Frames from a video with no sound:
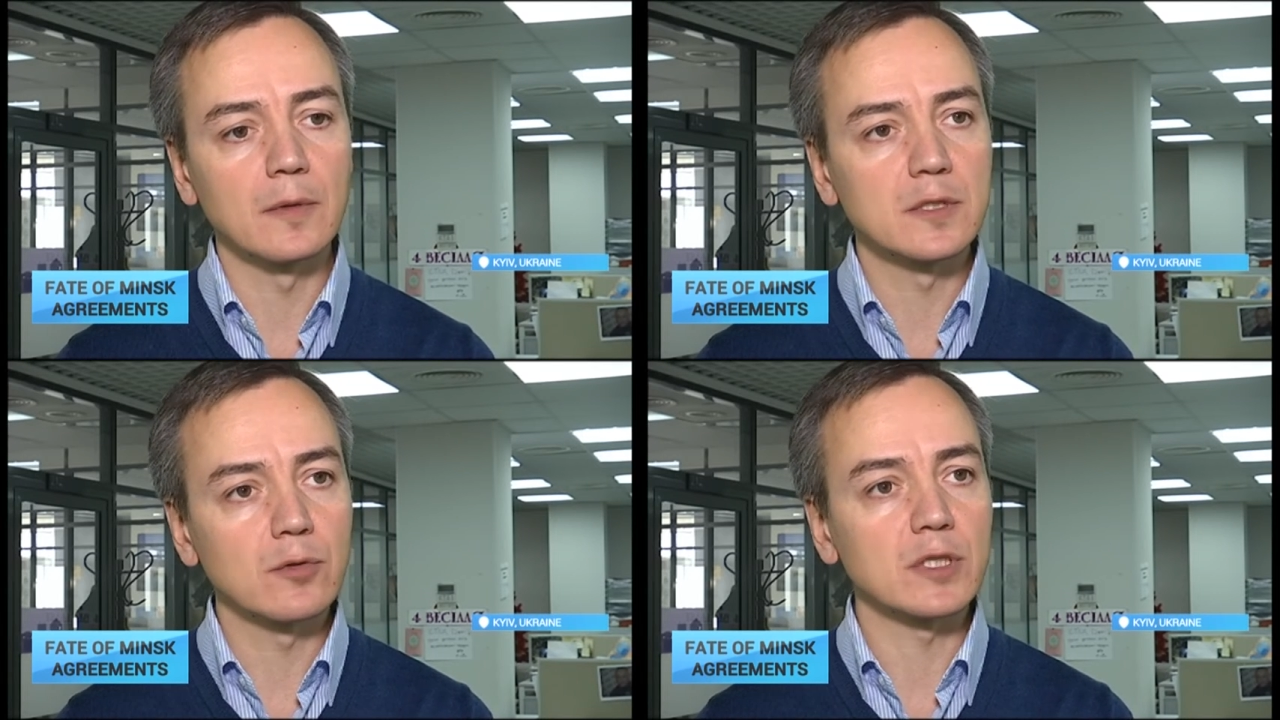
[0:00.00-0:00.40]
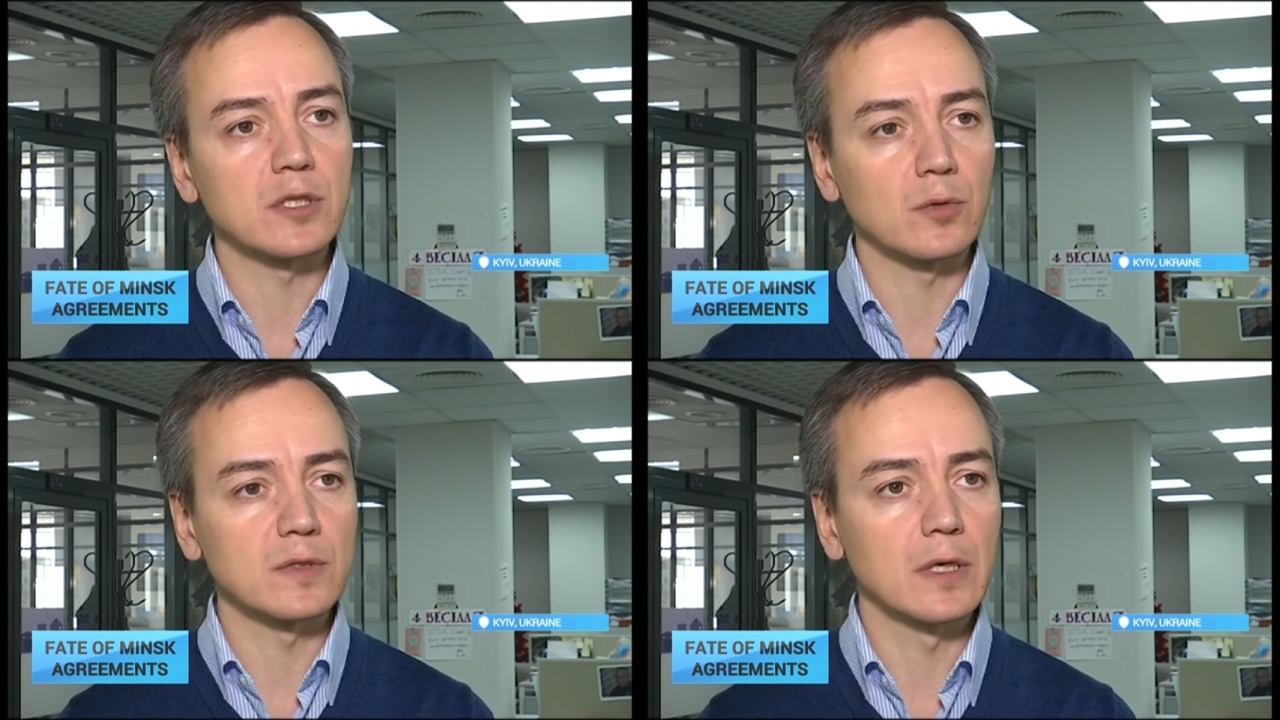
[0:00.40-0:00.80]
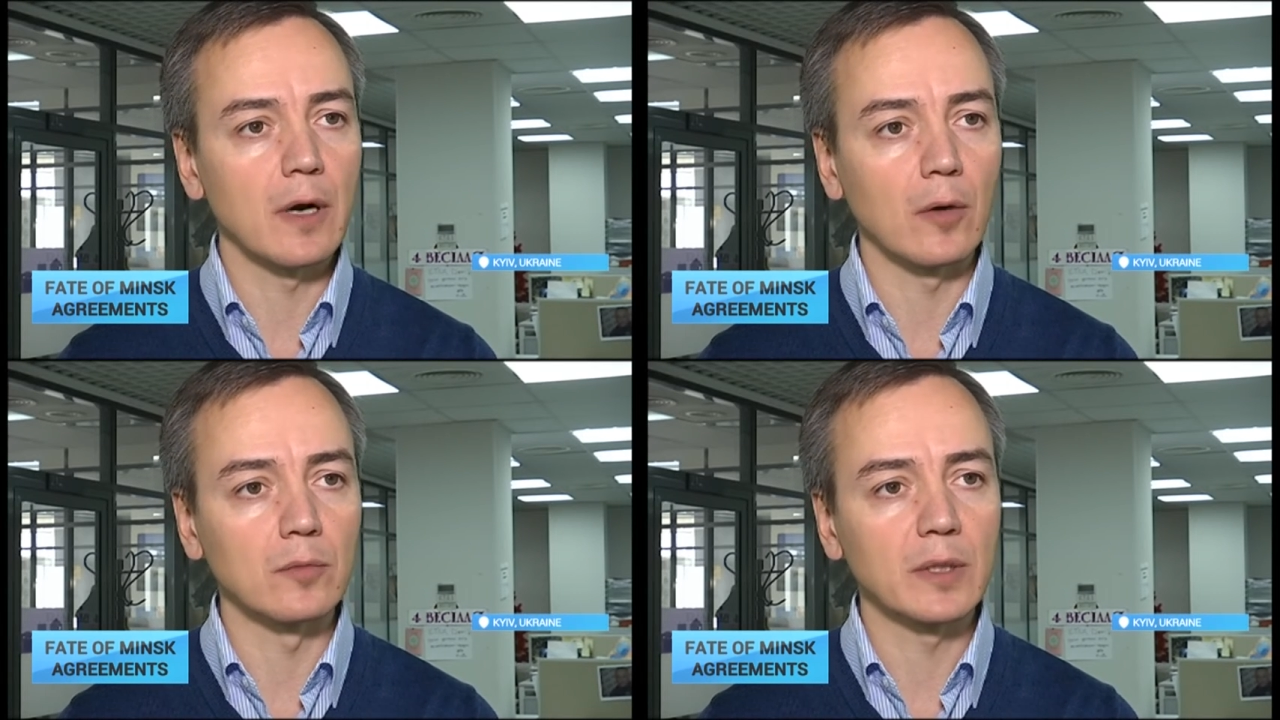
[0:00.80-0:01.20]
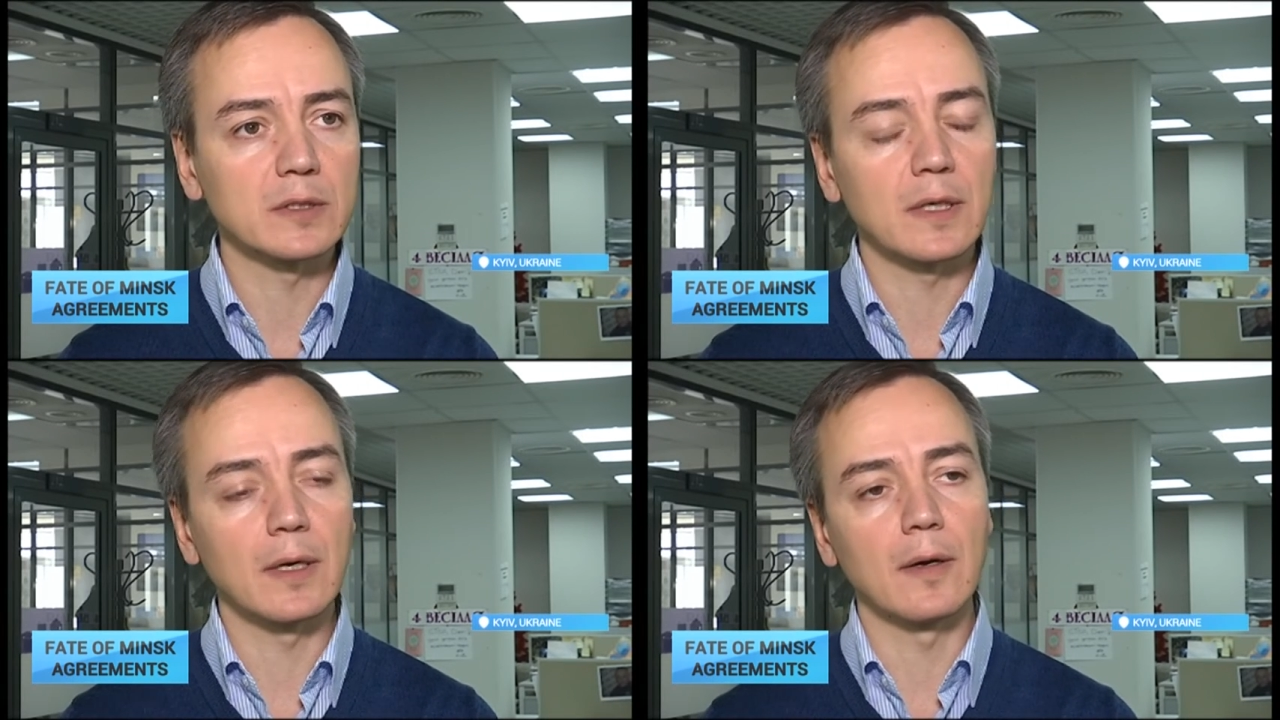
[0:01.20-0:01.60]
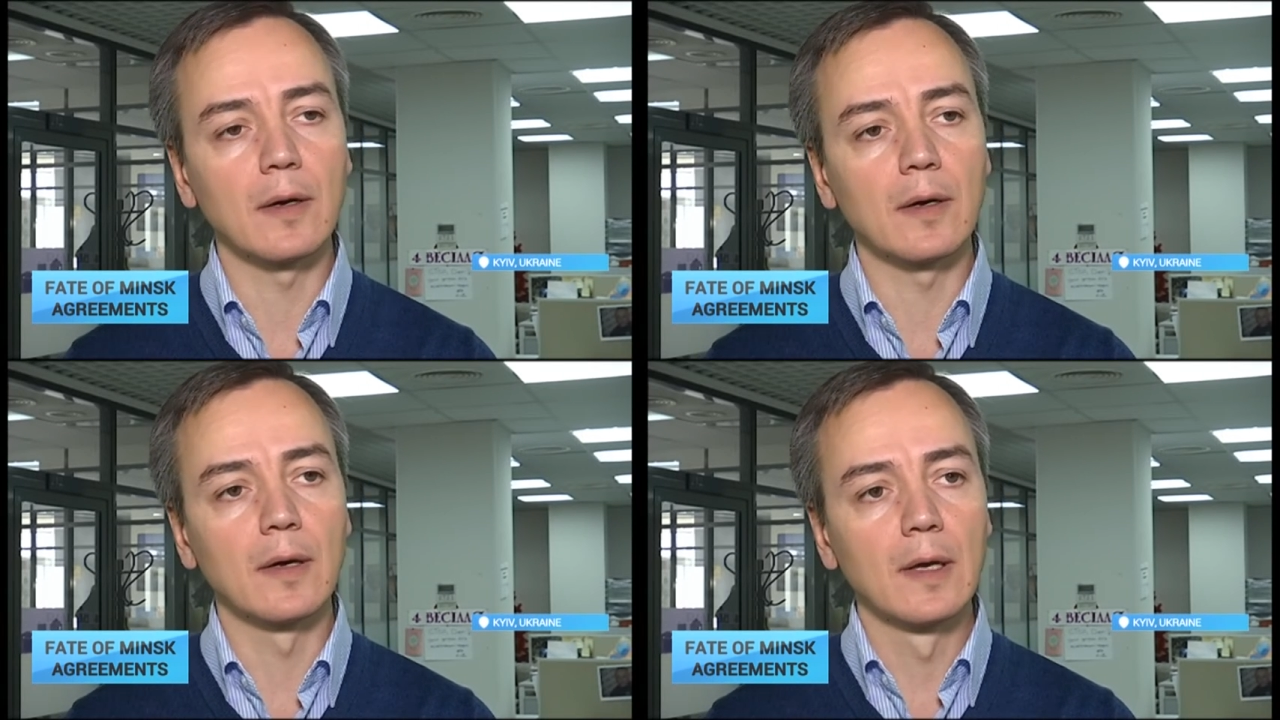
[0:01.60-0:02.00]
situation on the ground, but
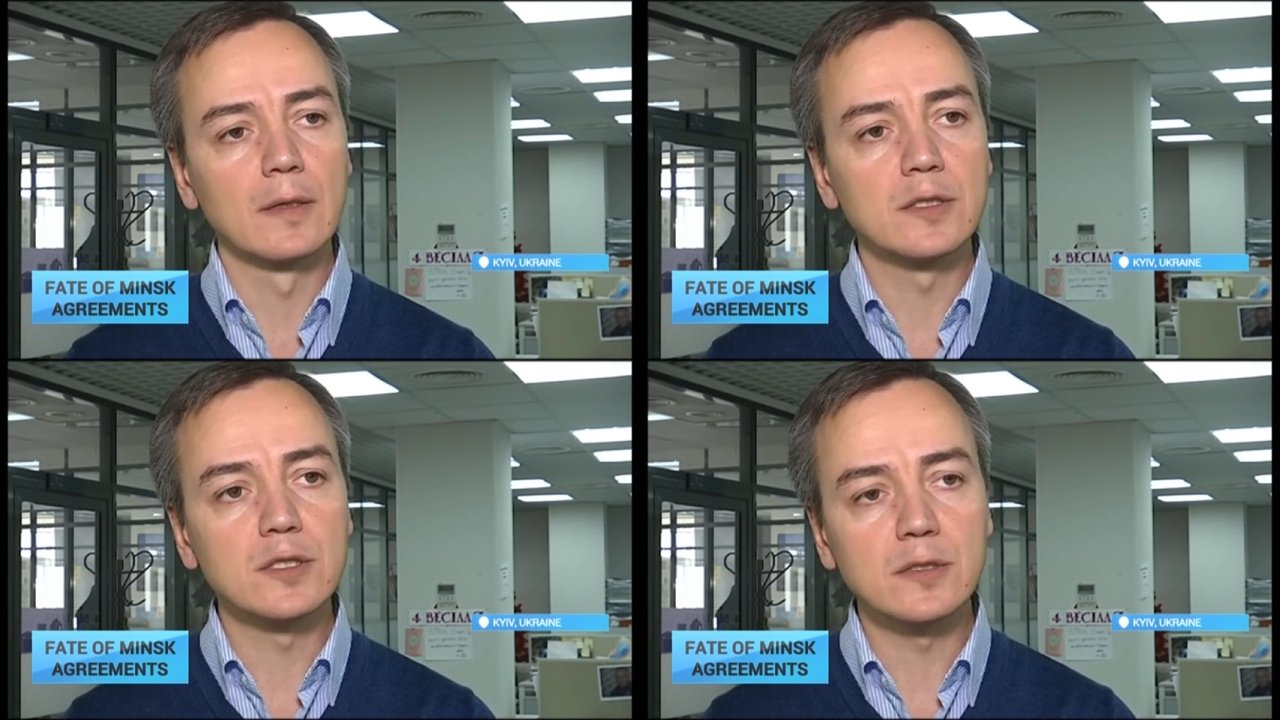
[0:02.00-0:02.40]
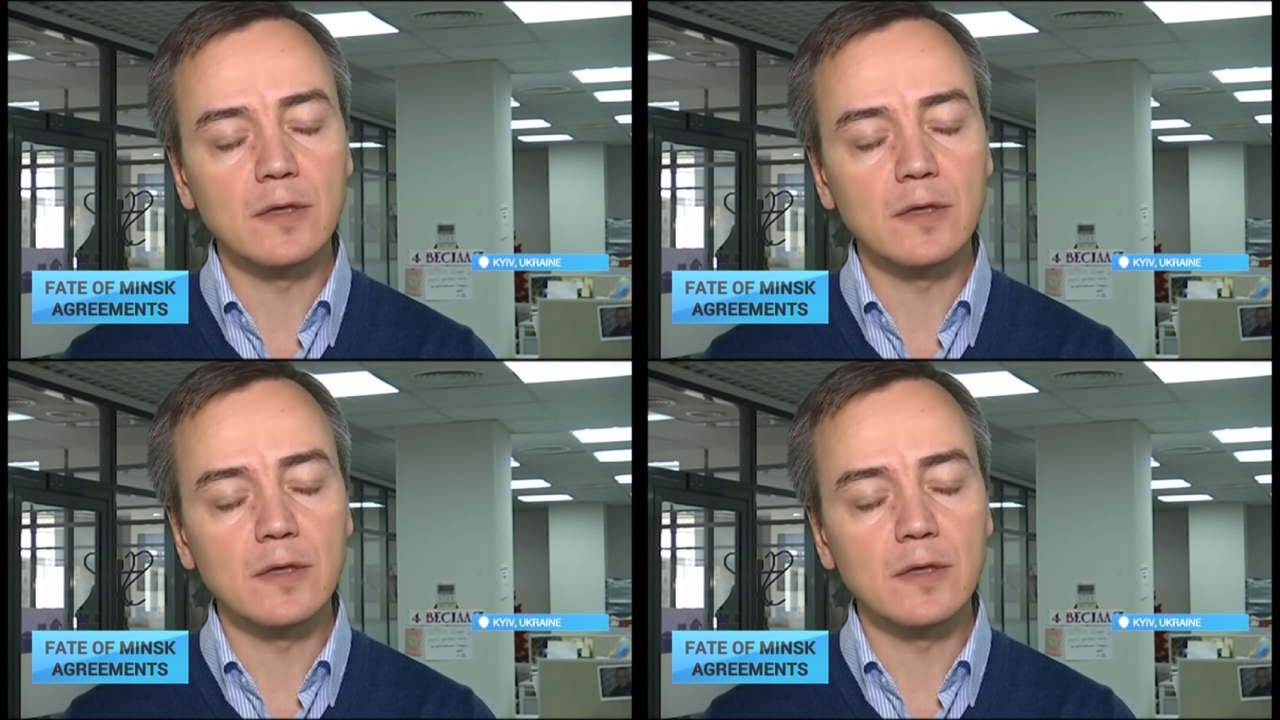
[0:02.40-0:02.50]
this